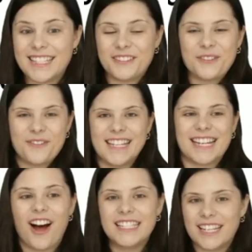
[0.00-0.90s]
everyone to the
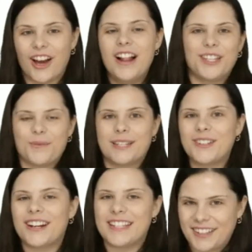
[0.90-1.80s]
very
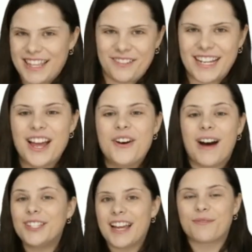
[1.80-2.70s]
first episode of our
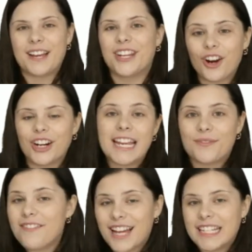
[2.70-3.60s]
brand new
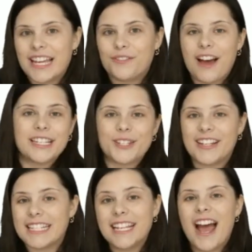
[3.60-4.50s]
series,
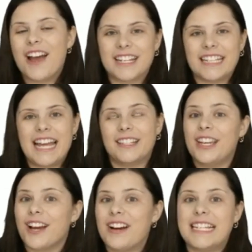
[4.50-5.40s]
Must Know
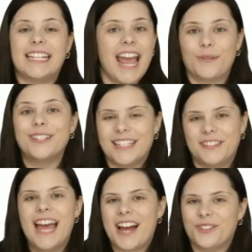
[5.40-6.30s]
Topics for
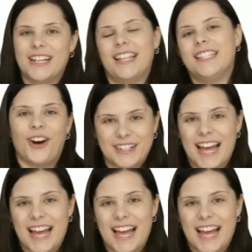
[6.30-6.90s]
Software Developers.